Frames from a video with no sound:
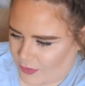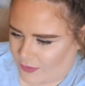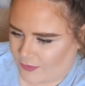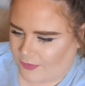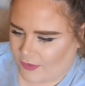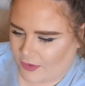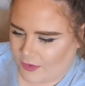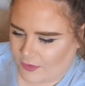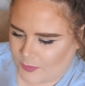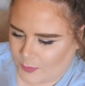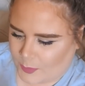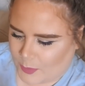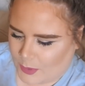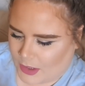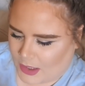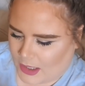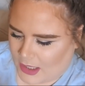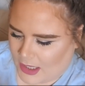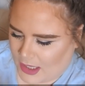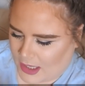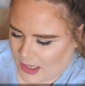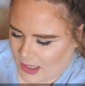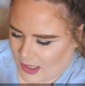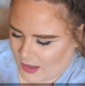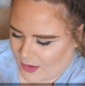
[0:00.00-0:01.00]
the first one
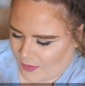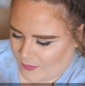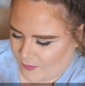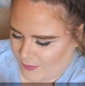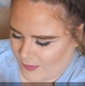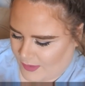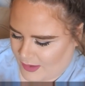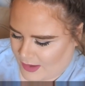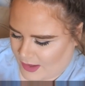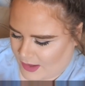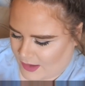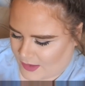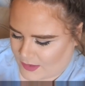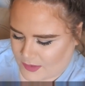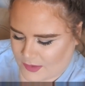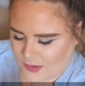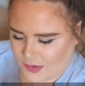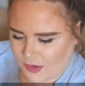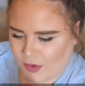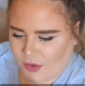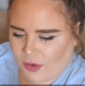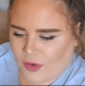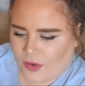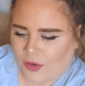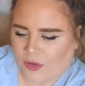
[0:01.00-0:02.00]
I have
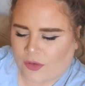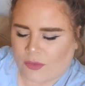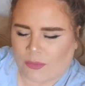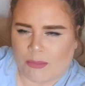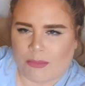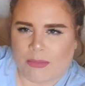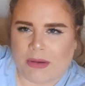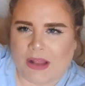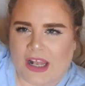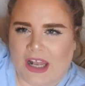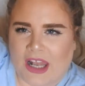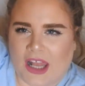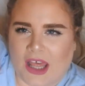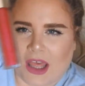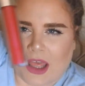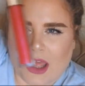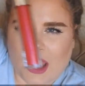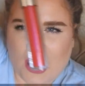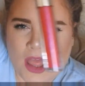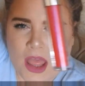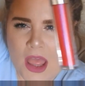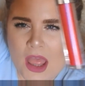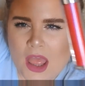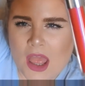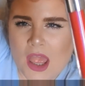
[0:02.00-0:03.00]
is called Bella,
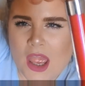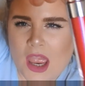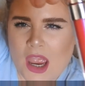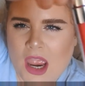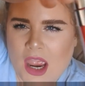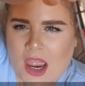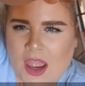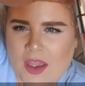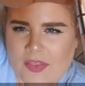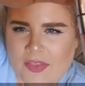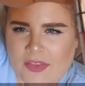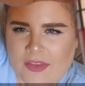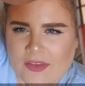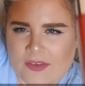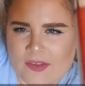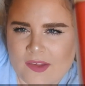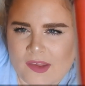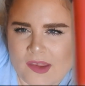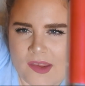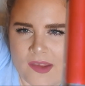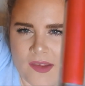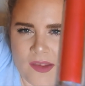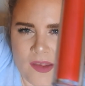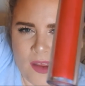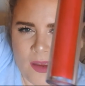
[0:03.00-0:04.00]
and this
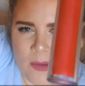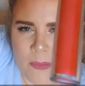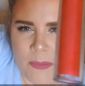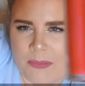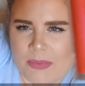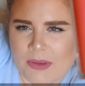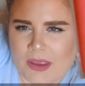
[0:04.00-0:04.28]
is a